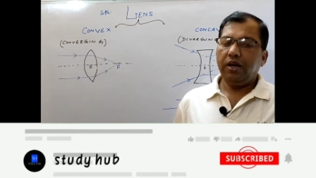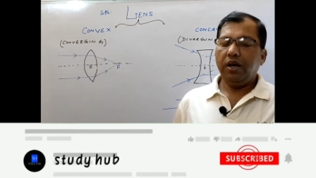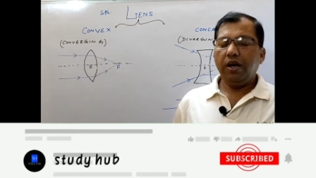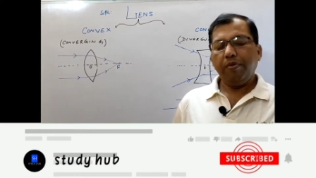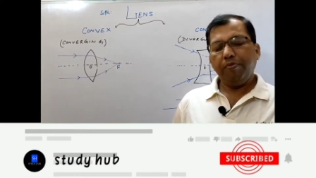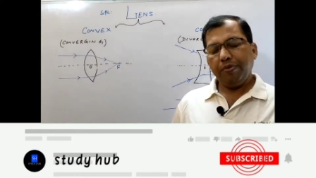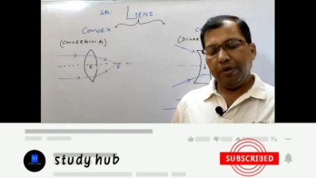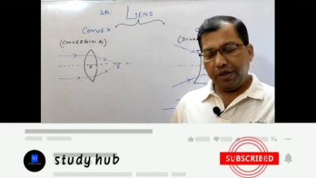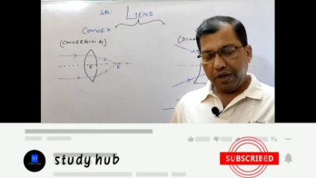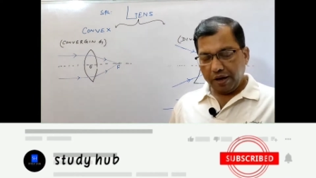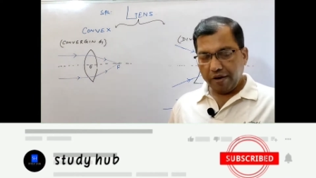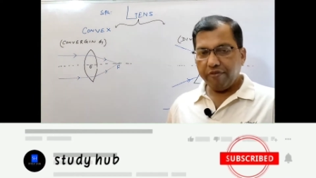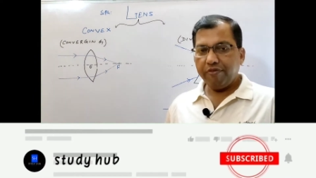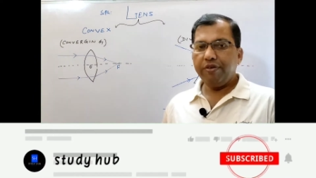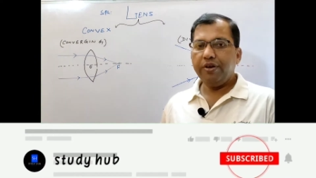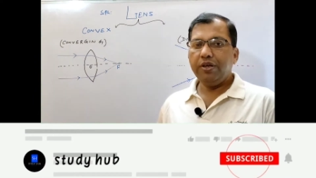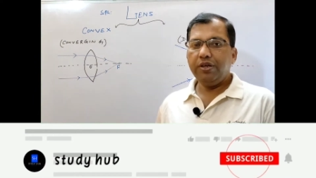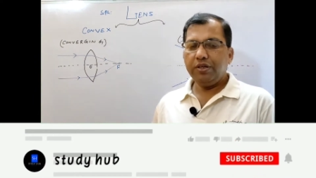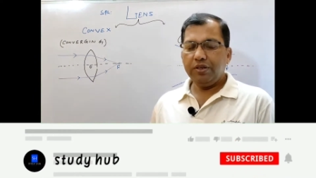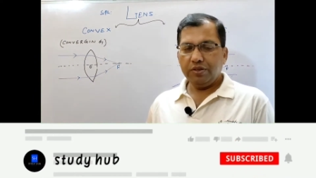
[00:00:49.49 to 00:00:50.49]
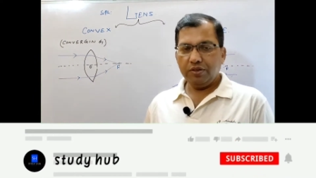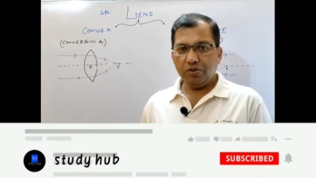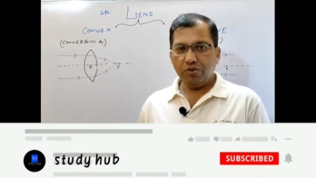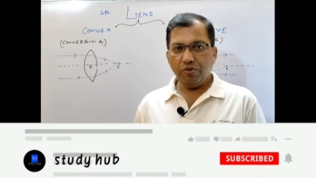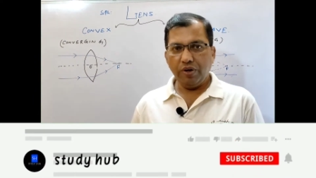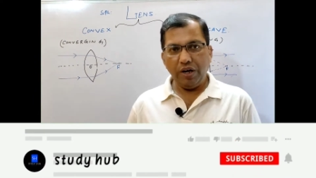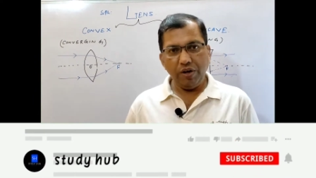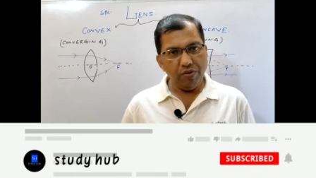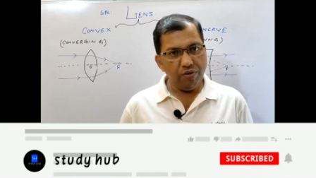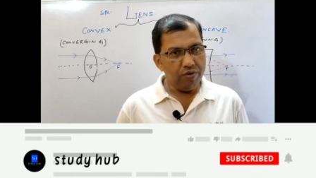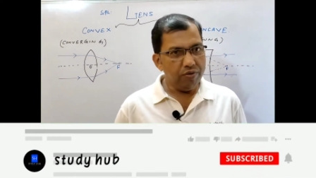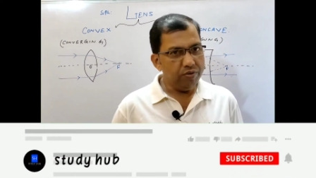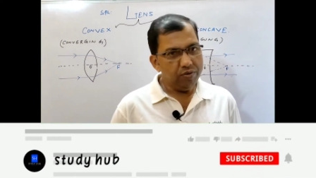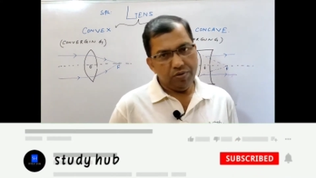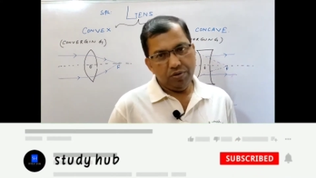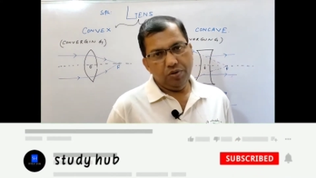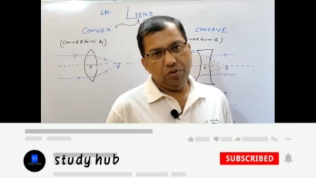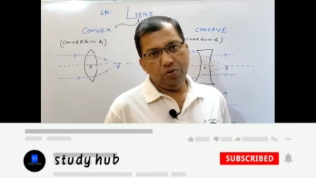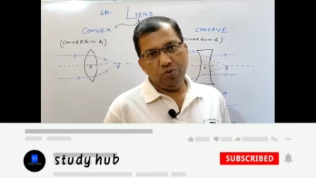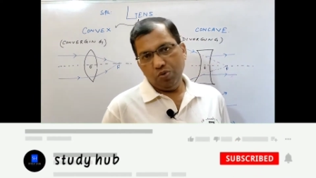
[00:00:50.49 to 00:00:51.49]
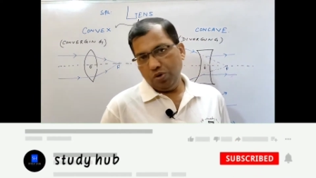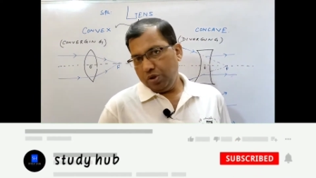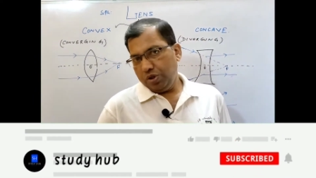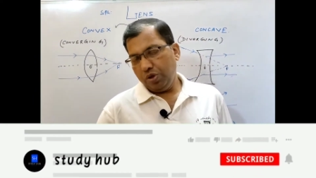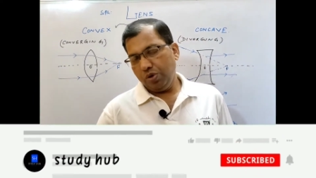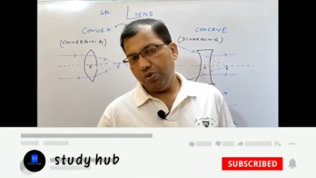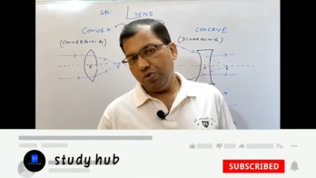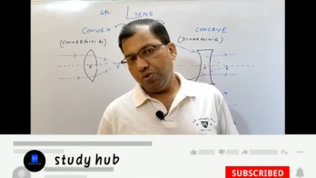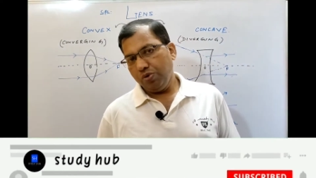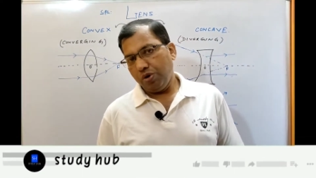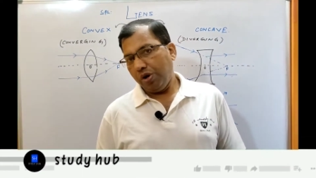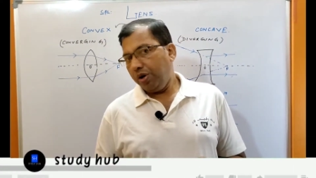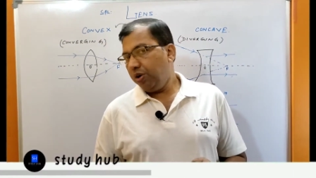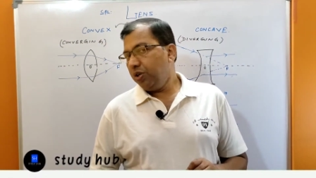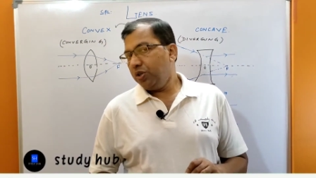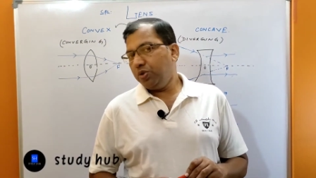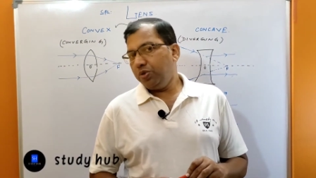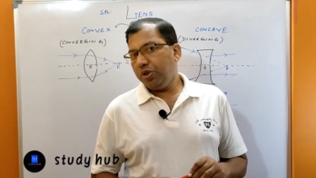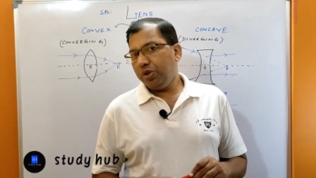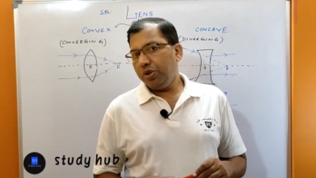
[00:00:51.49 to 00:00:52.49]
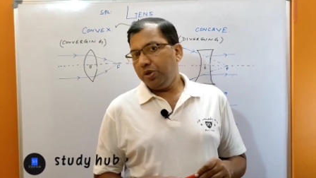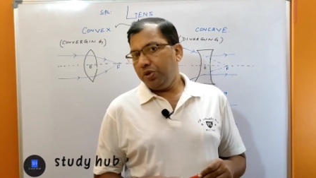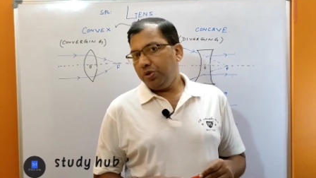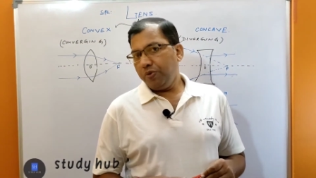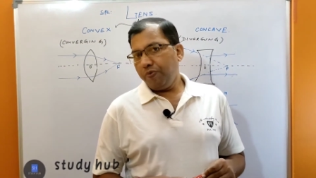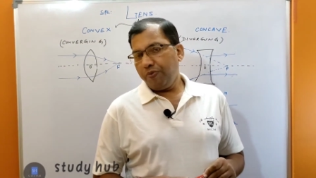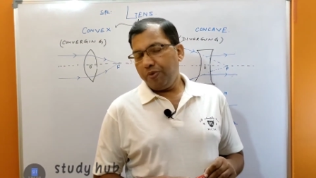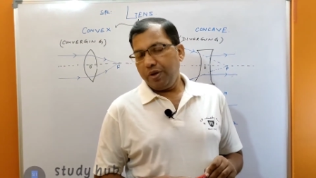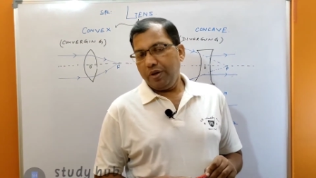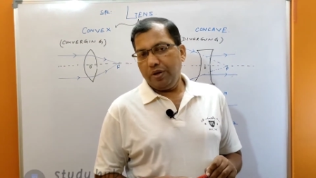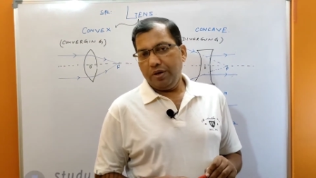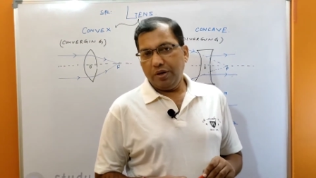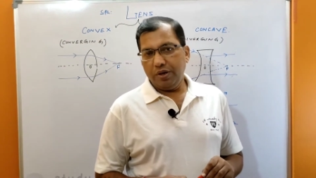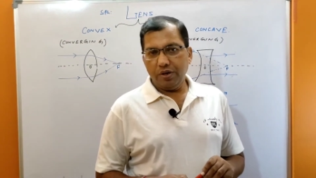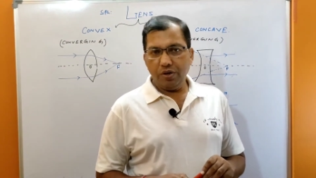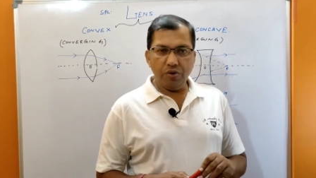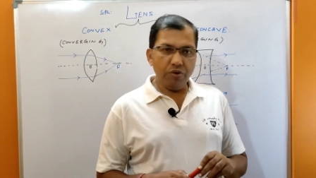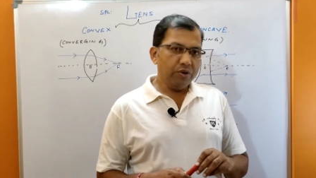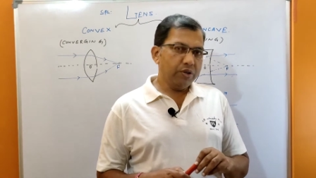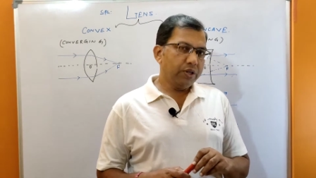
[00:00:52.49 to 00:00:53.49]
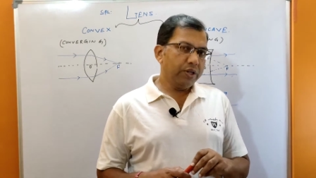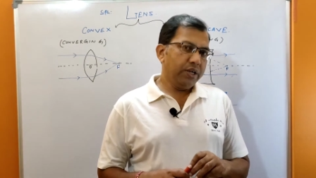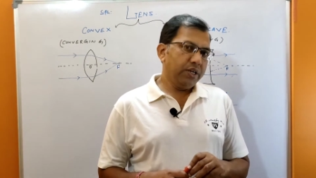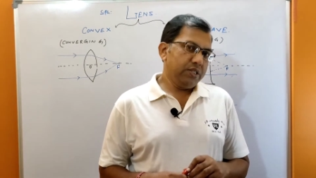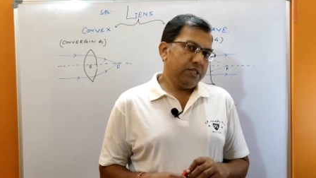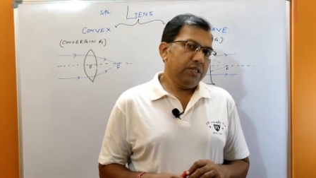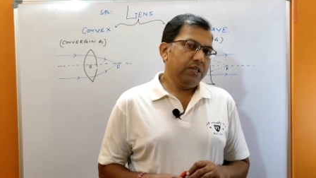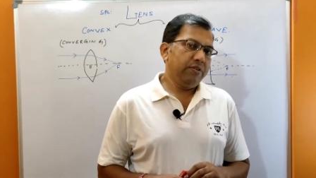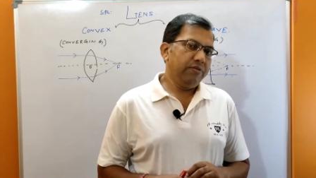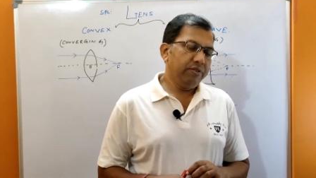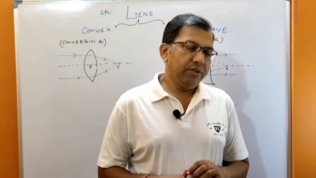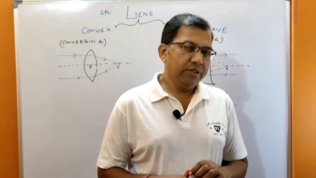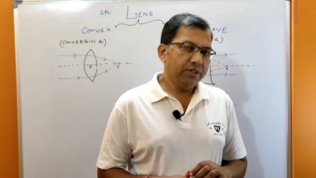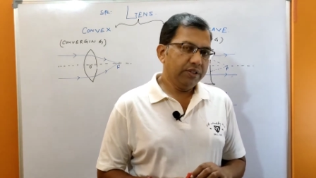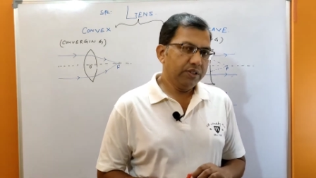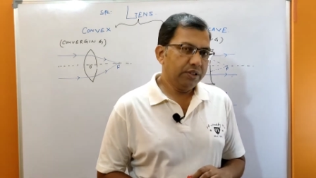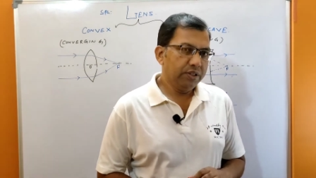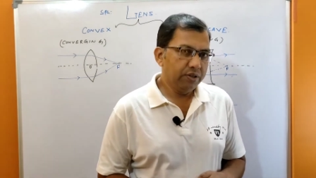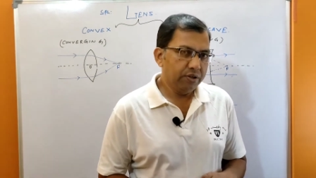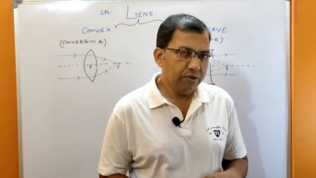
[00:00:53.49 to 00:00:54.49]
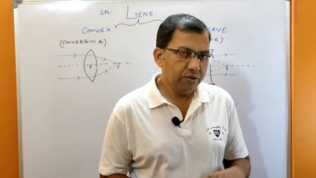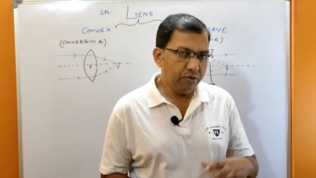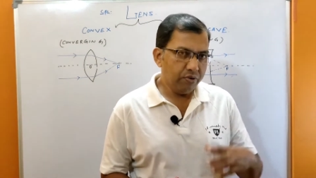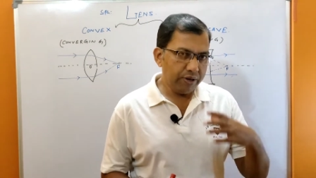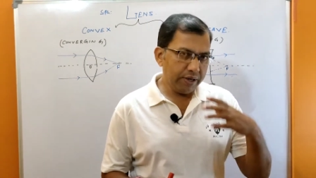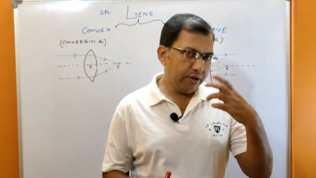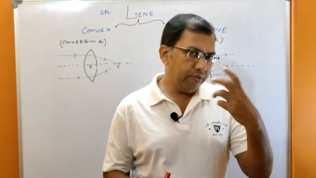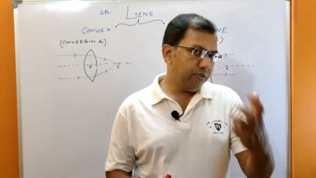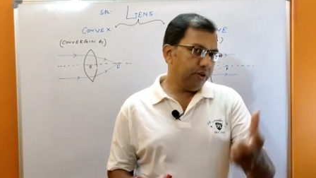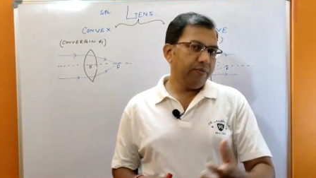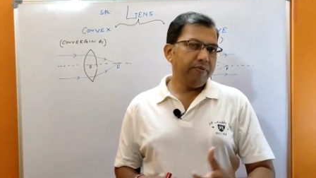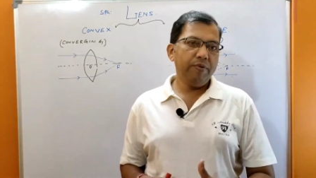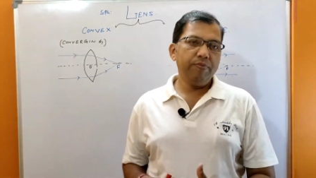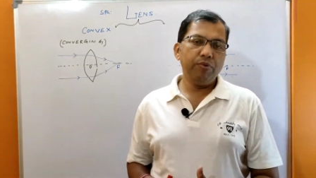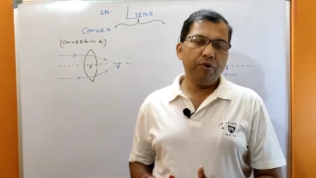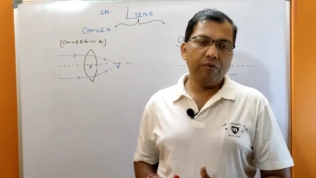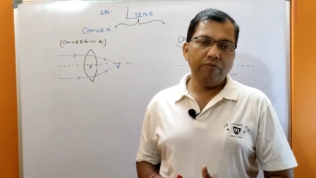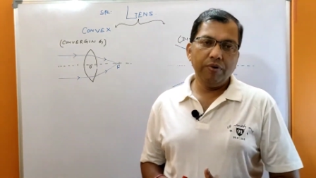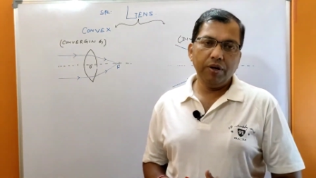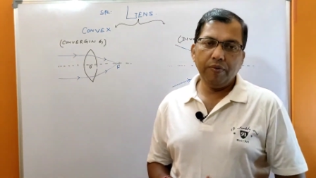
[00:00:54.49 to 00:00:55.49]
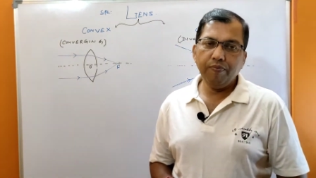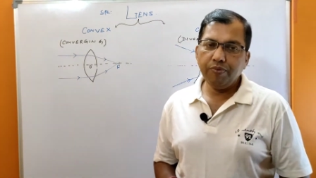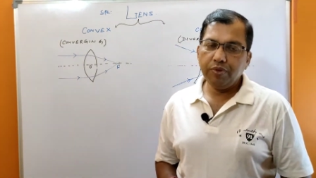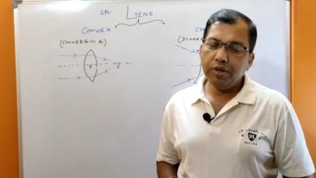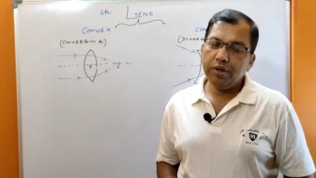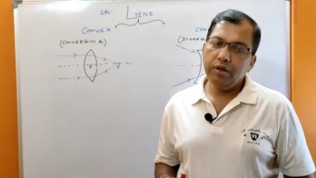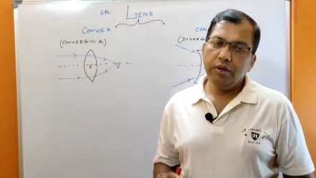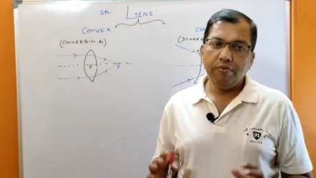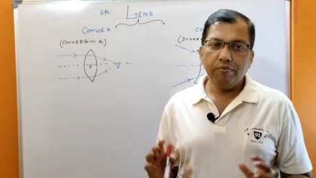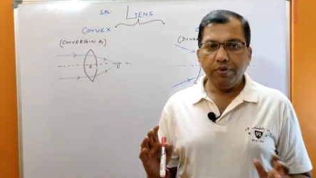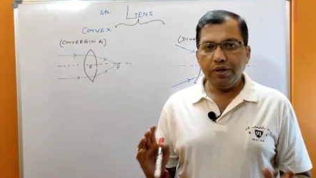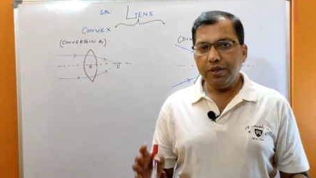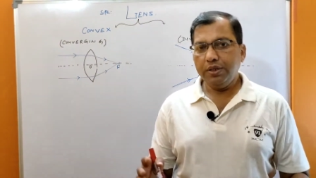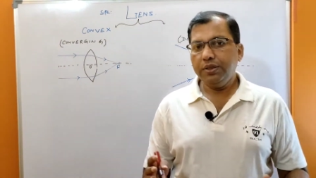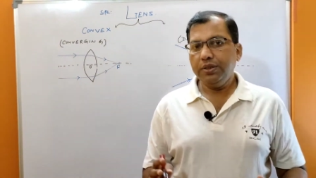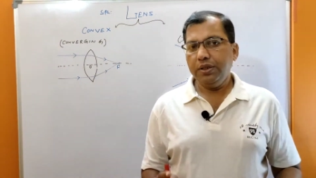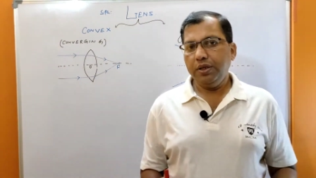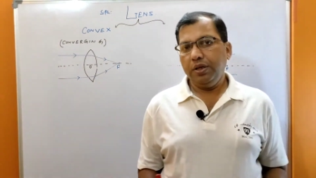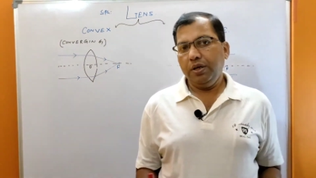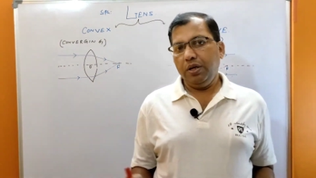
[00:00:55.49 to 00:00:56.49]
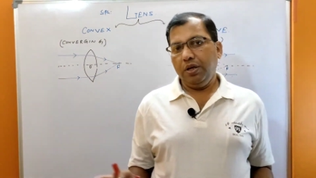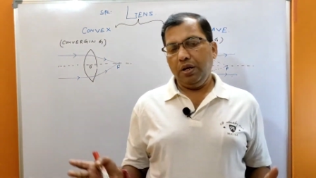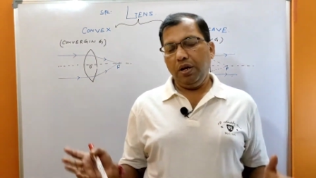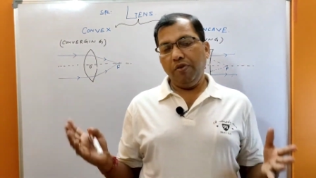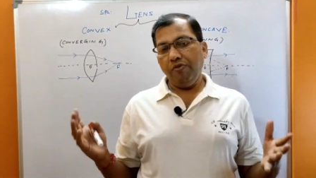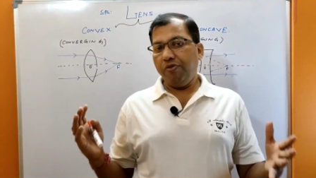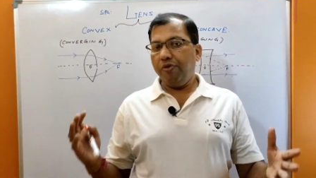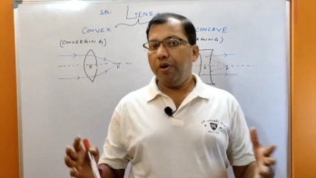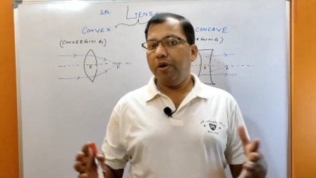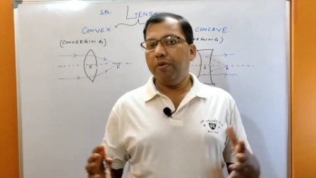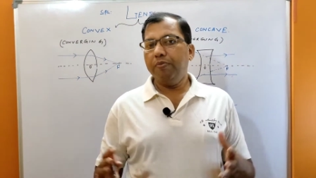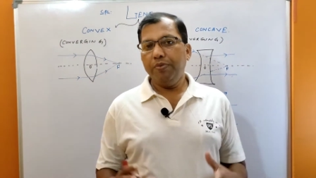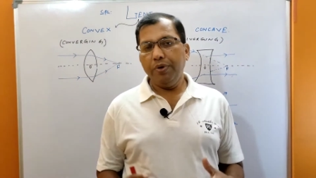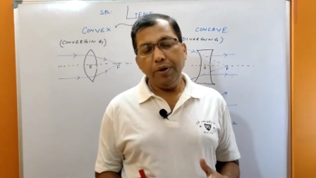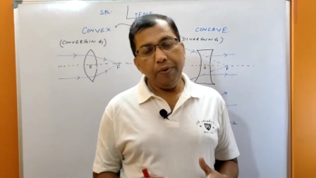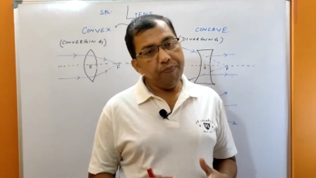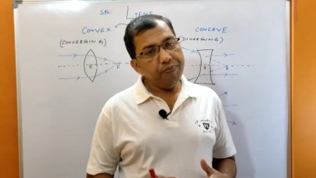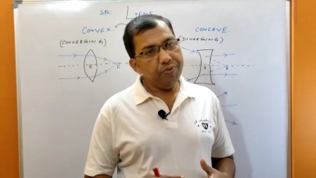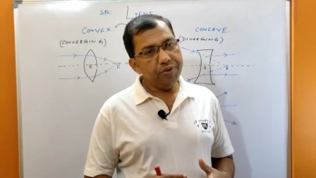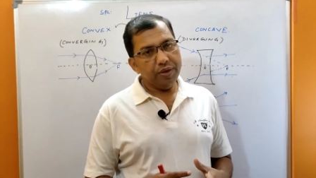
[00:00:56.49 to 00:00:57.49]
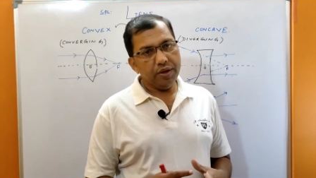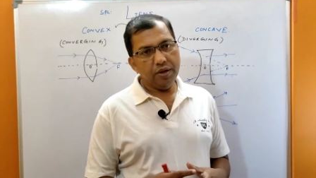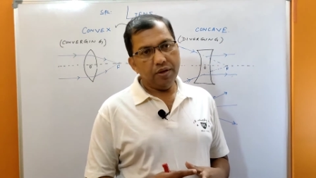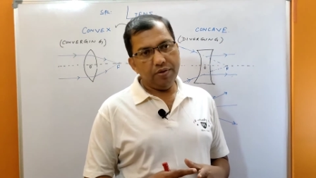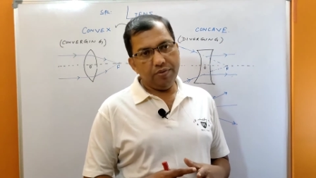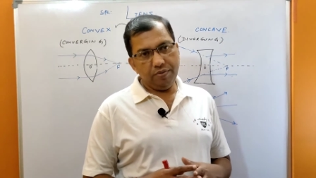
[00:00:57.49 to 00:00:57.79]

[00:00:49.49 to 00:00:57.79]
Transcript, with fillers: I'm very happy. So I will with you always with you. And don't get nervous. Whatever the problem, please inform me